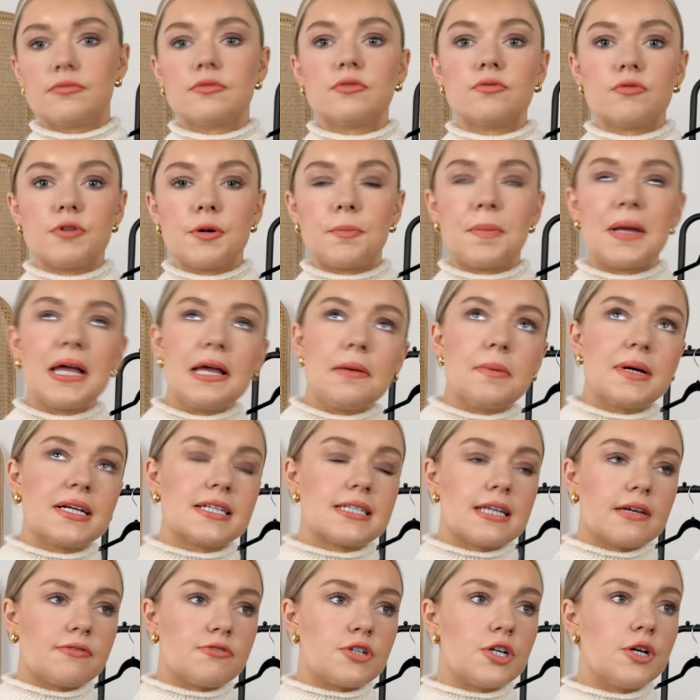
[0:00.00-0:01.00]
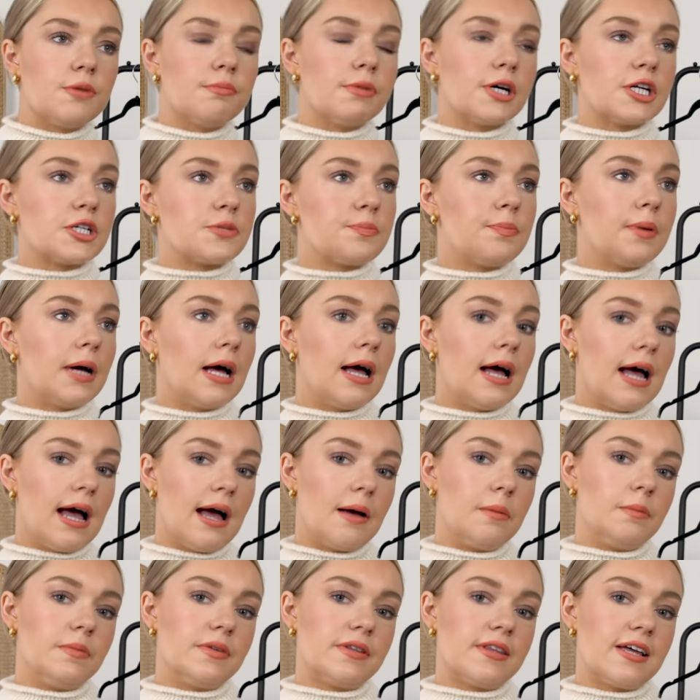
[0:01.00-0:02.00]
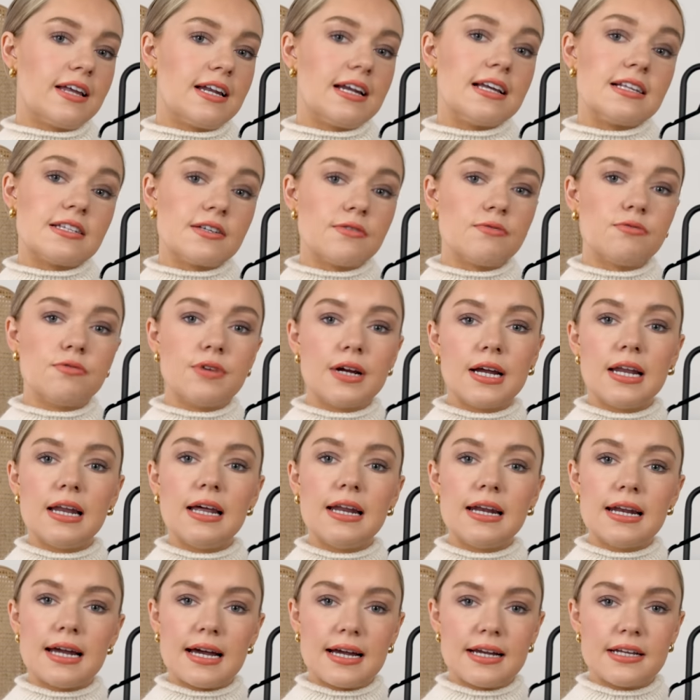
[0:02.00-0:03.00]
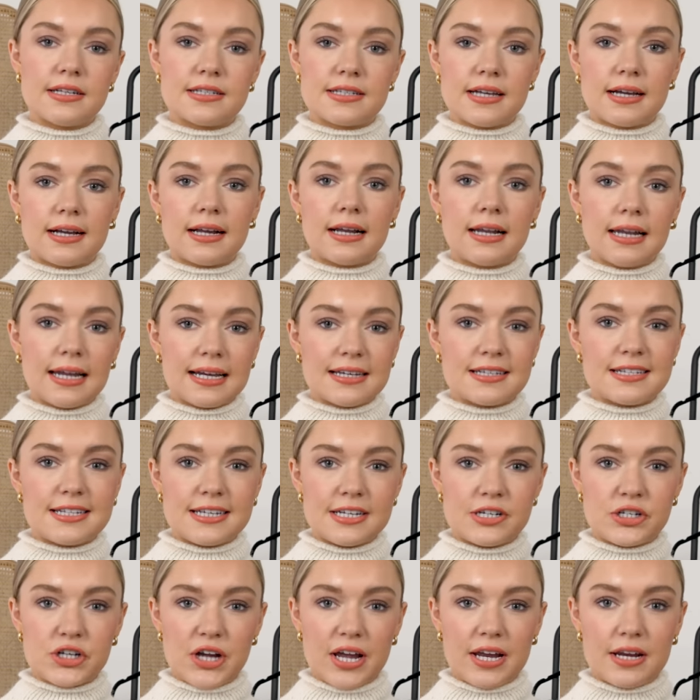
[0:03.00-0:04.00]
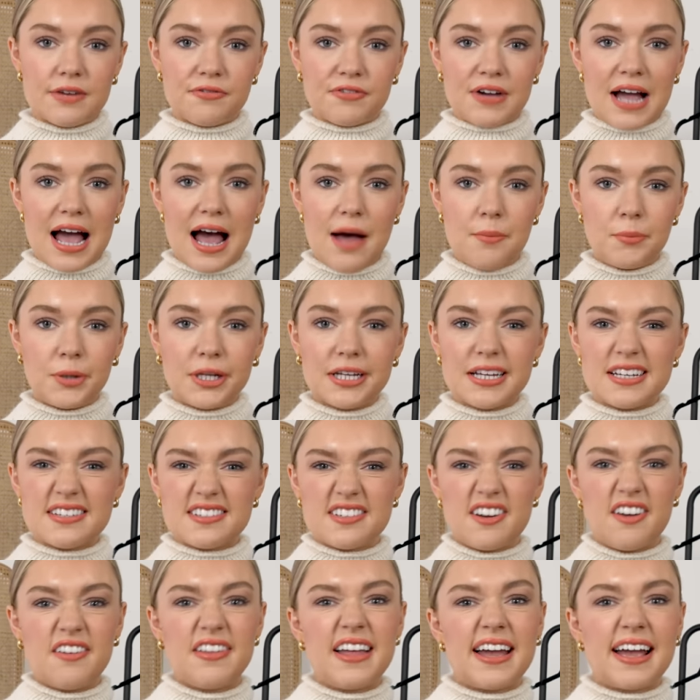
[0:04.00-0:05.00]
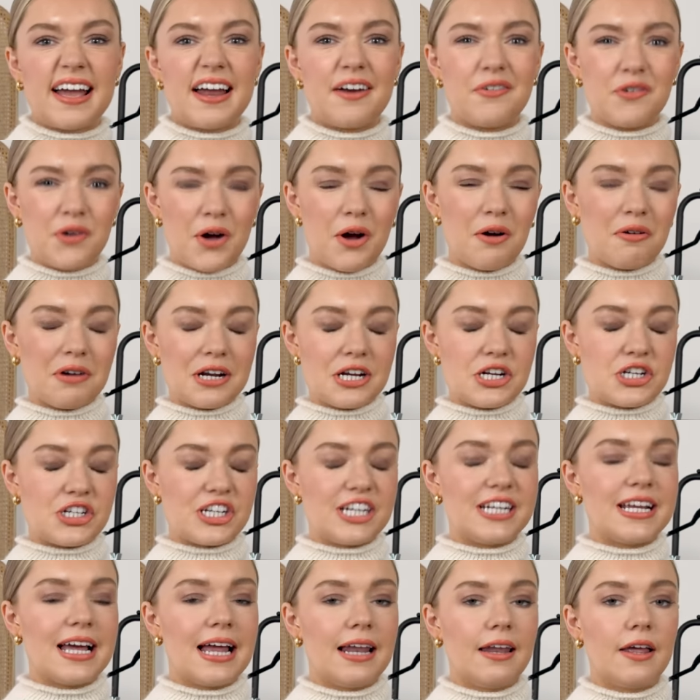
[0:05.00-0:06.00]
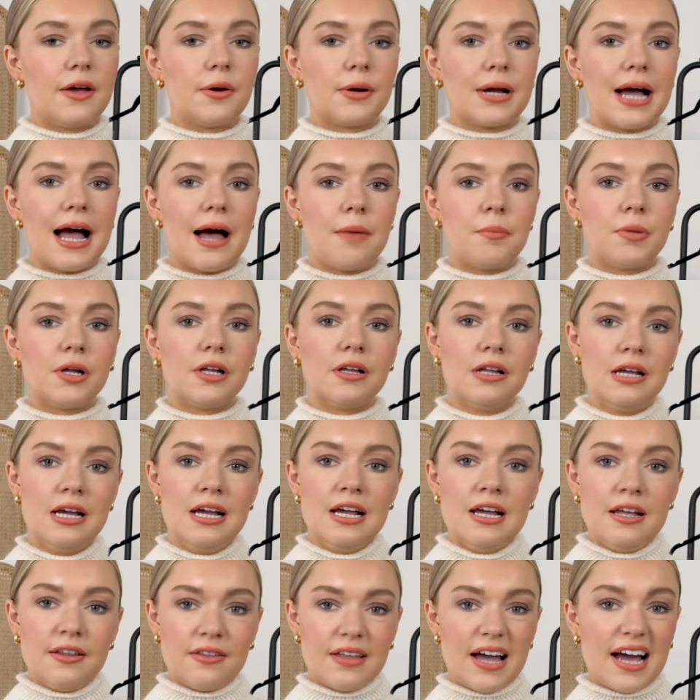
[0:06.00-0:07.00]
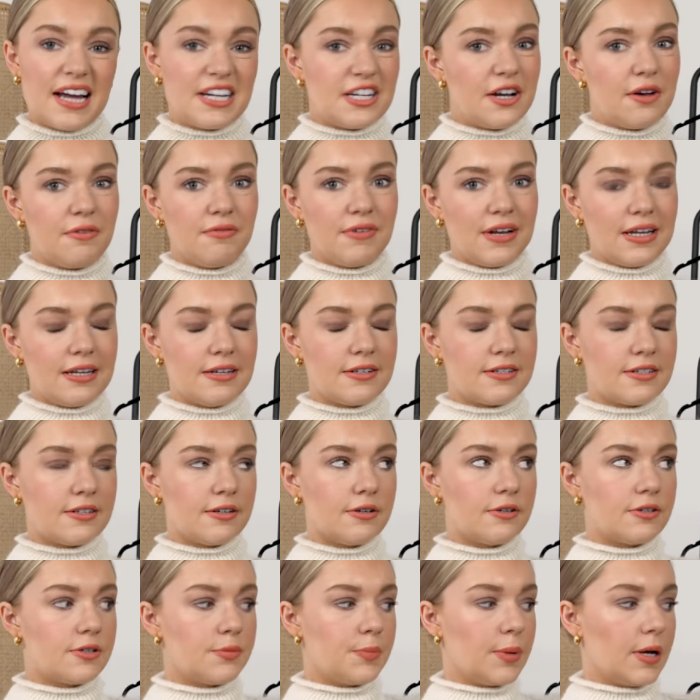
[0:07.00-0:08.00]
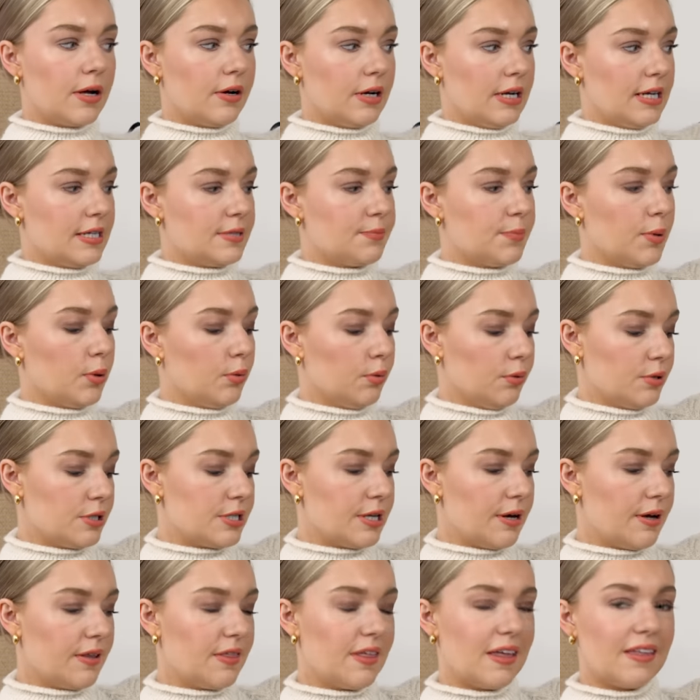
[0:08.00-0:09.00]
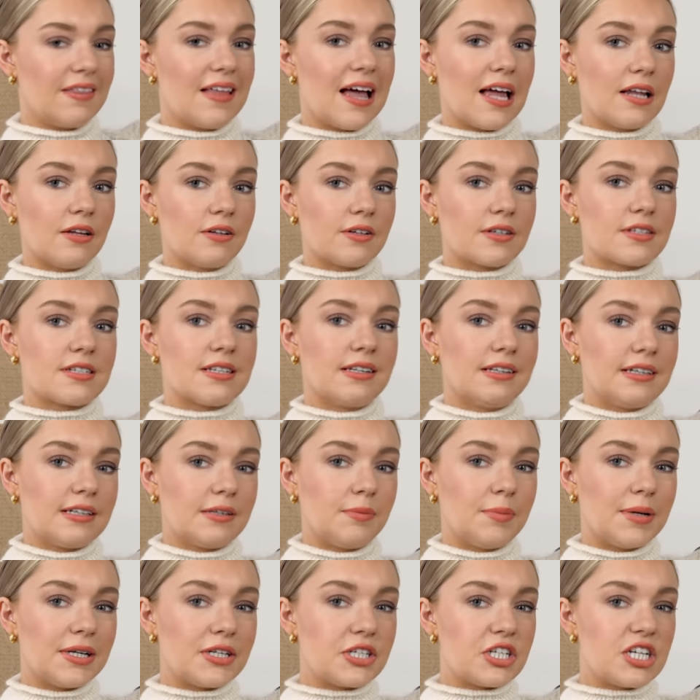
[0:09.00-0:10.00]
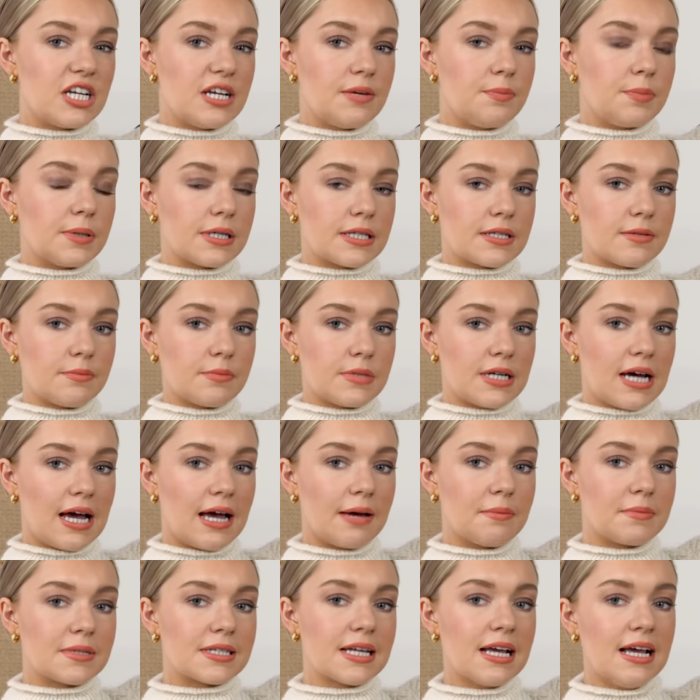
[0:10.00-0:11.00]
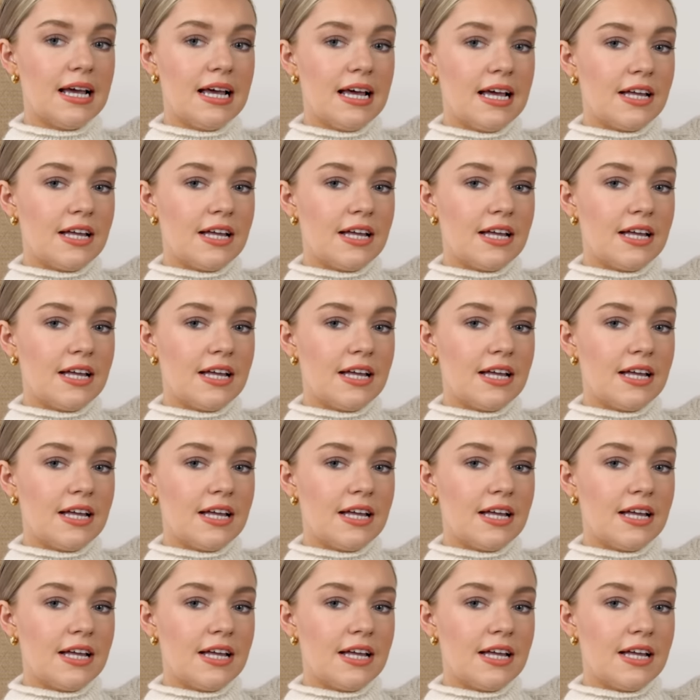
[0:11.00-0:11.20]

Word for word: repeat myself too much, but um, that it's a really nice classy shade of camel. It's not that kind of orangey yellow camel that I don't really suit, to be honest, but also I think that looks a little bit cheaper sometimes.